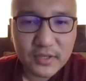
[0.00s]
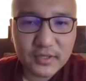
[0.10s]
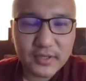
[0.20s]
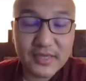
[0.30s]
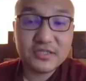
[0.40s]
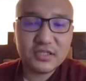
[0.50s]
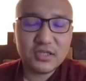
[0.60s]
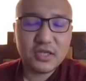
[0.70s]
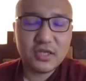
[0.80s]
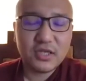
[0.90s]

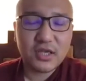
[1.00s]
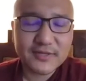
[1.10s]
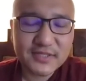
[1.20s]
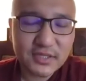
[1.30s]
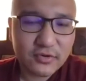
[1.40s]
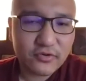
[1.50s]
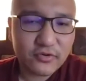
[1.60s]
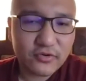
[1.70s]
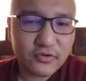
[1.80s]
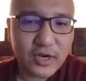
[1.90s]
S-E-A-R, sear
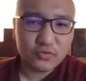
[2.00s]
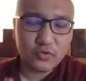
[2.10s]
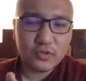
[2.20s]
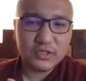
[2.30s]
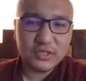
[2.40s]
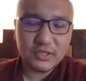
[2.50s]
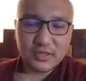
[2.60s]
right through all the